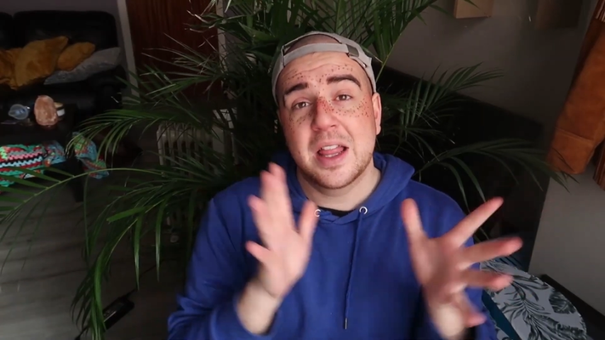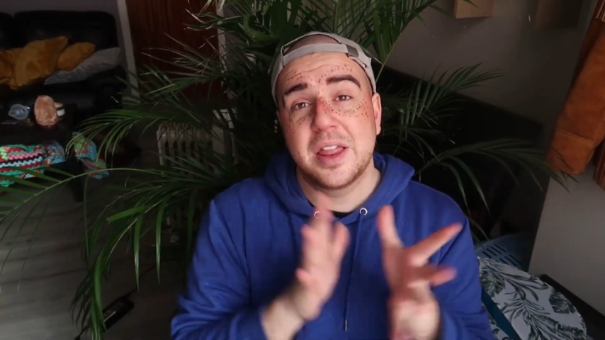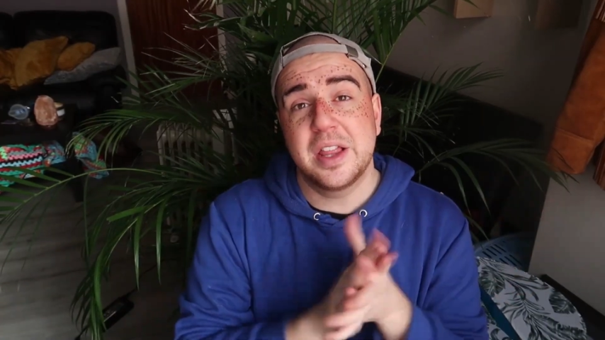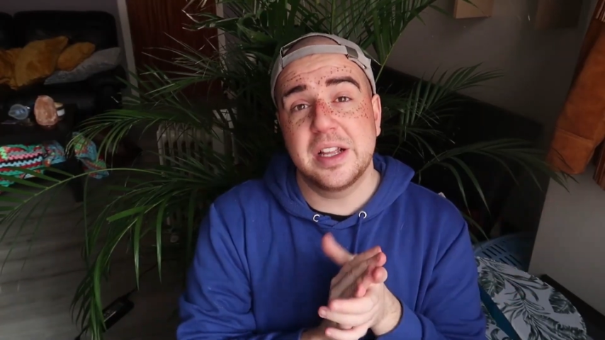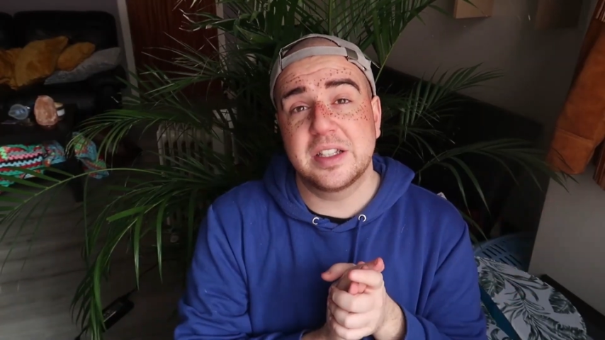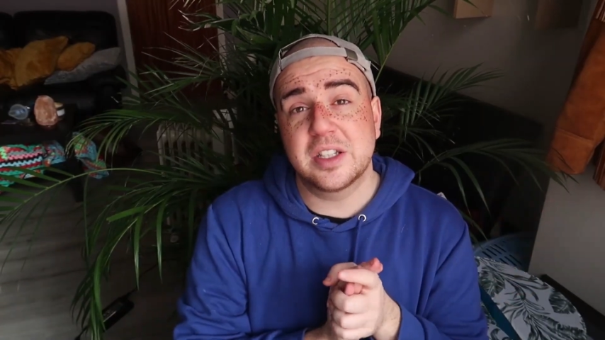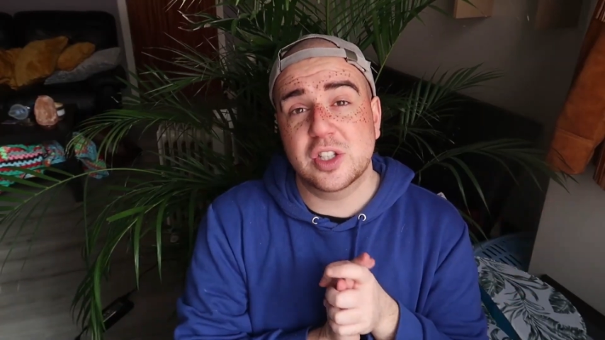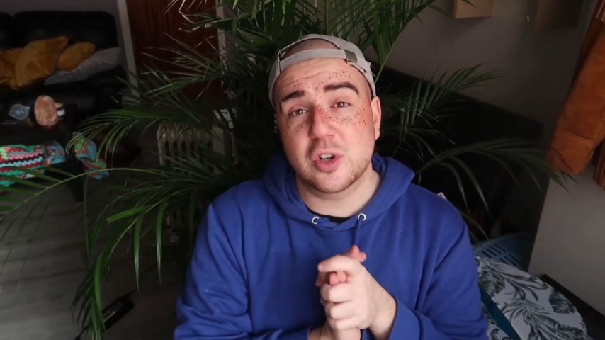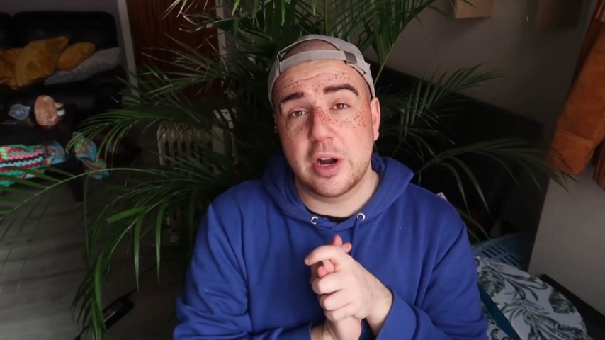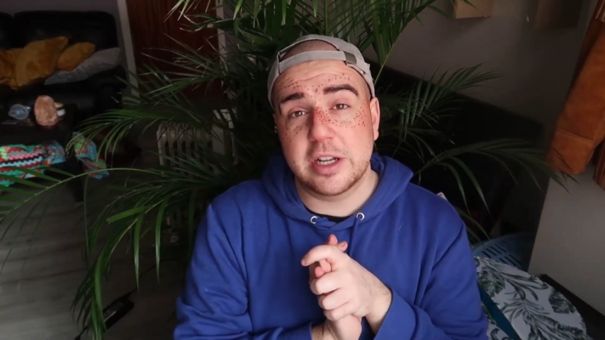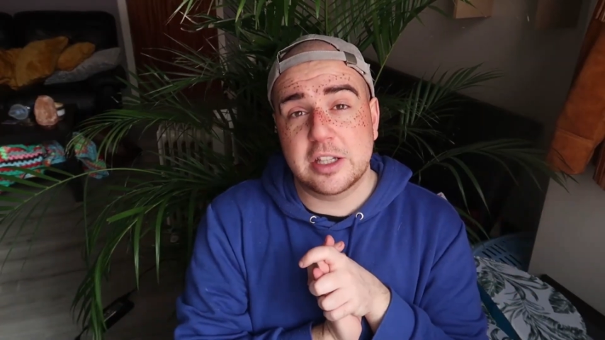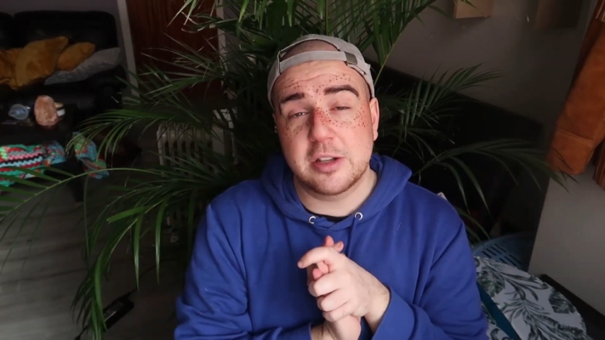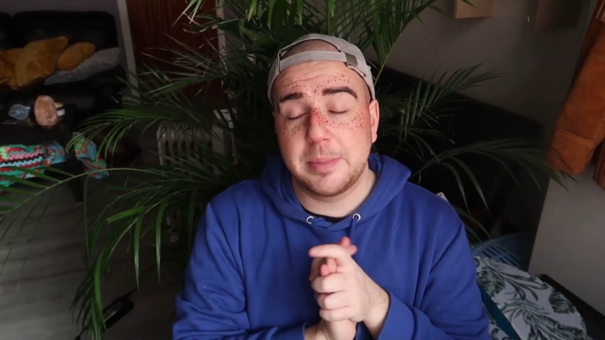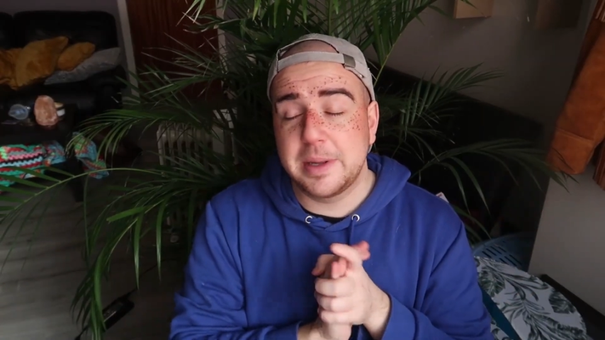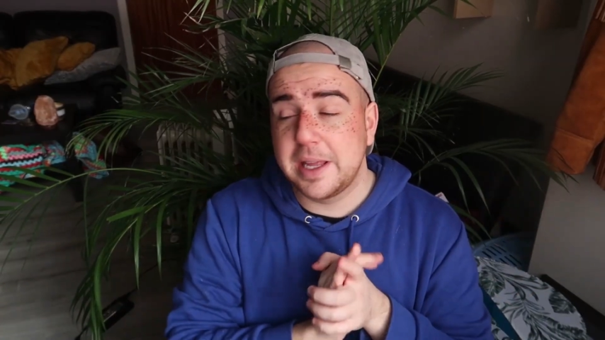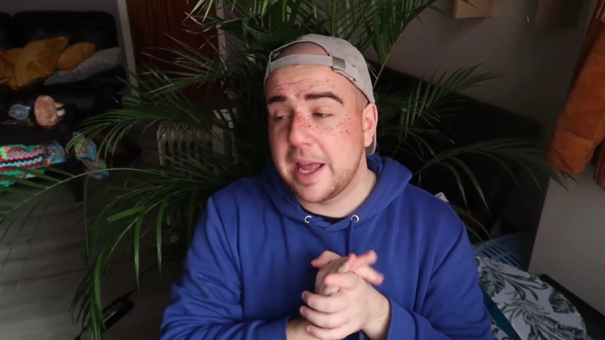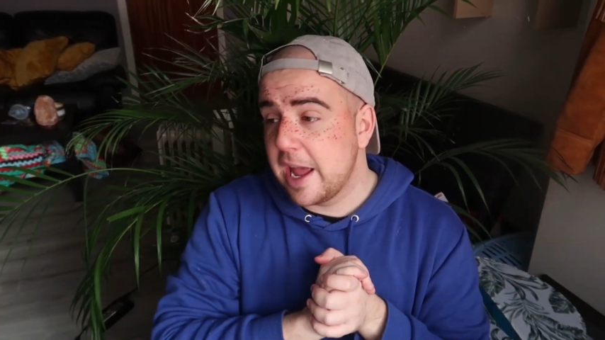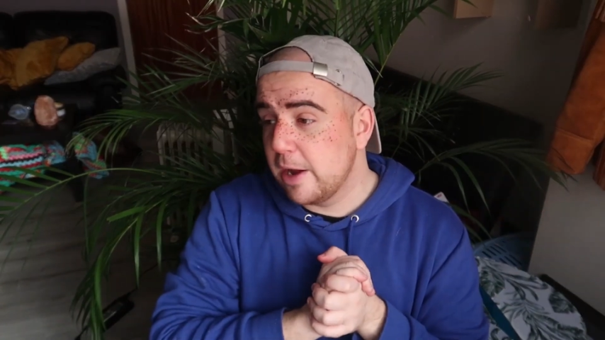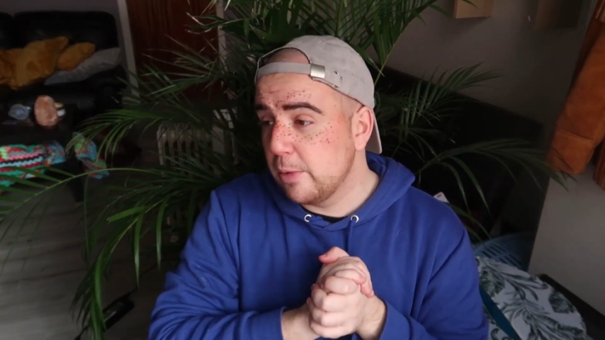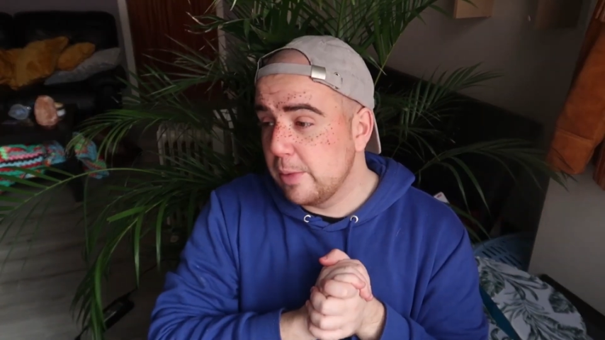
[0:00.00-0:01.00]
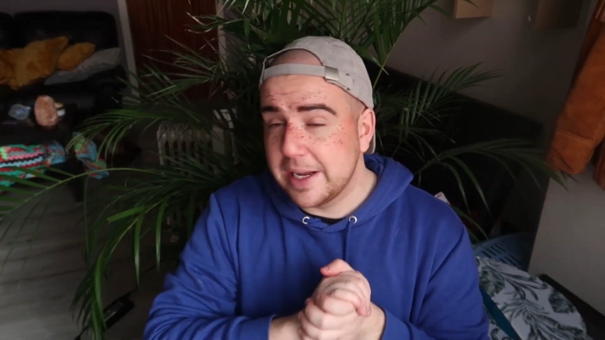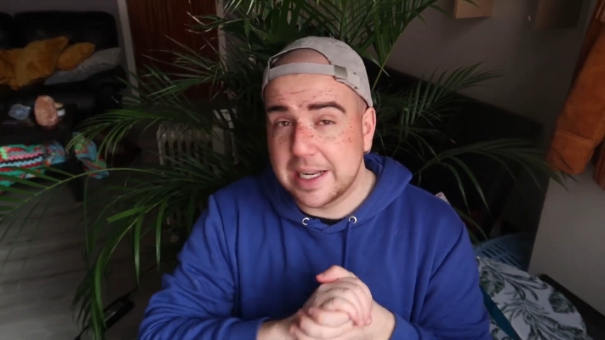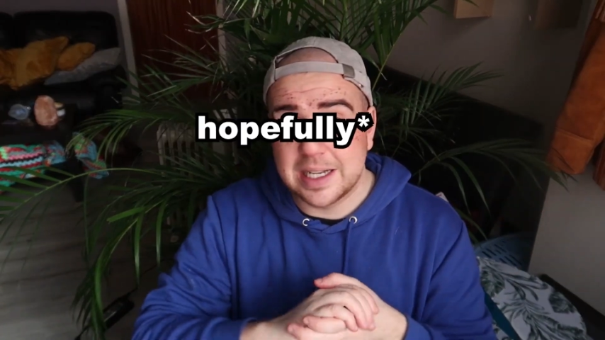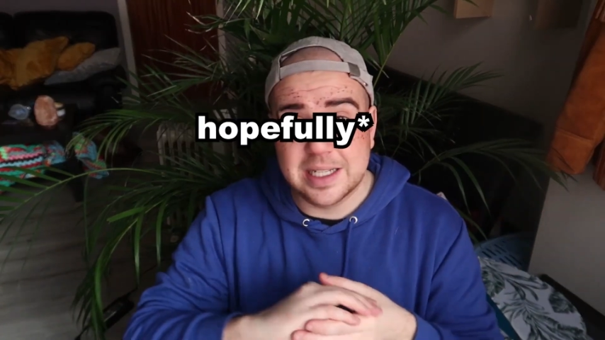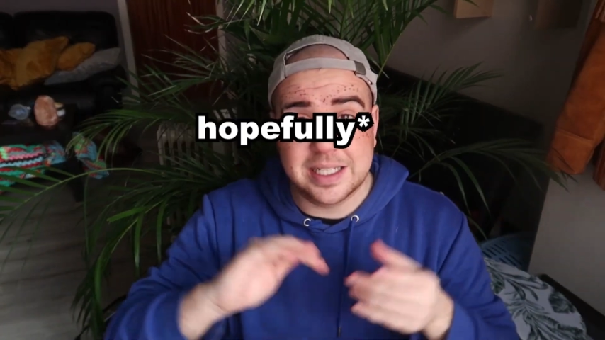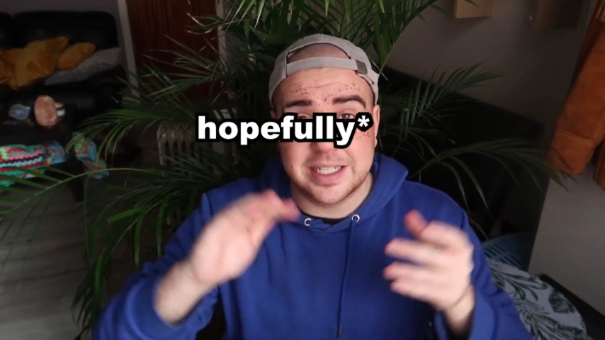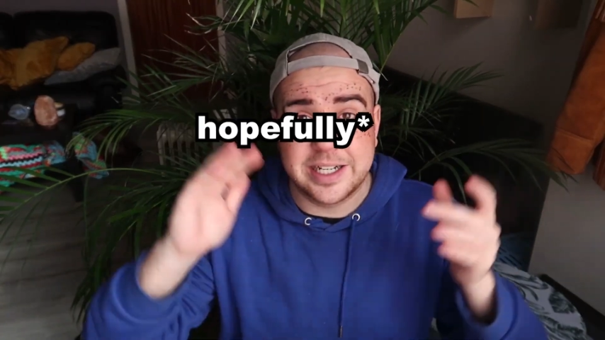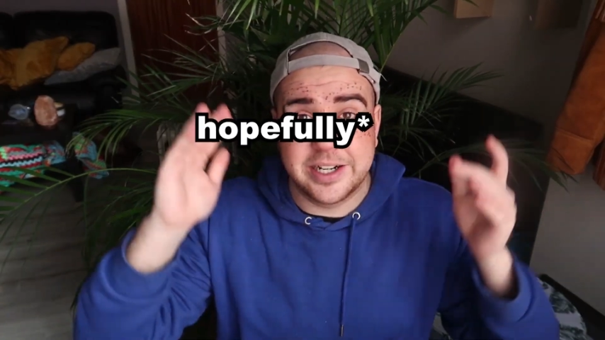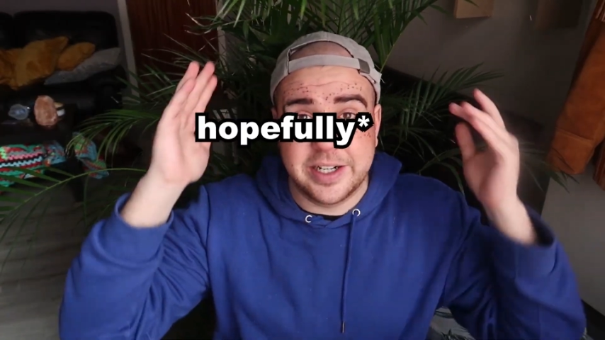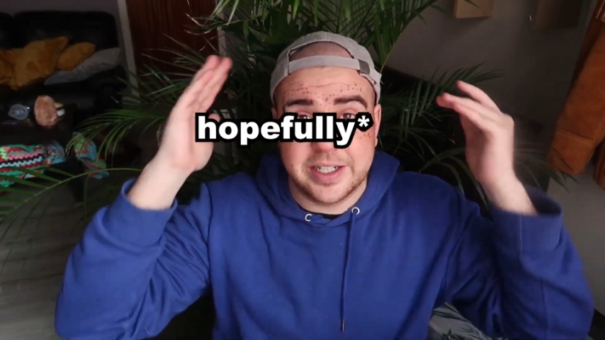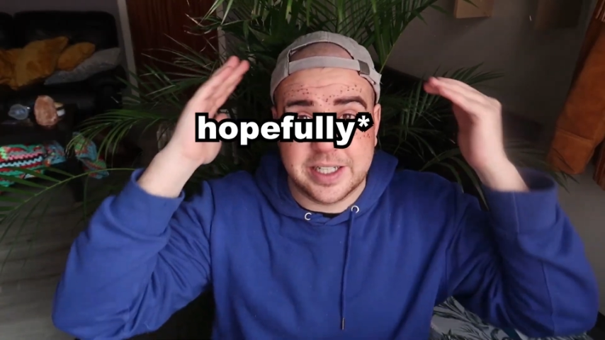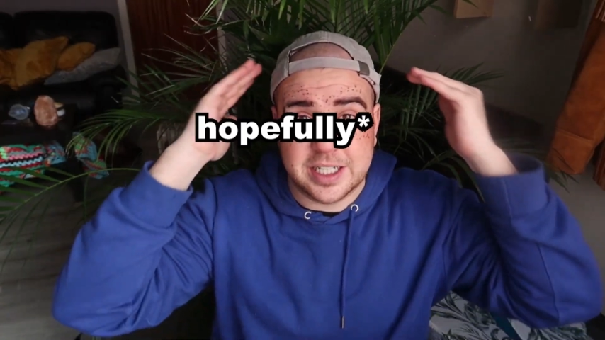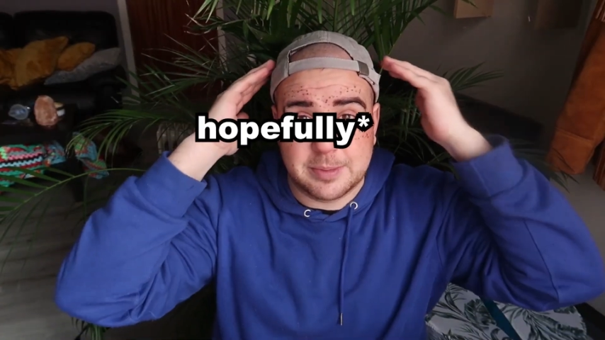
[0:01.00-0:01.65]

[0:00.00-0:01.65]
This is going to be a weekly series,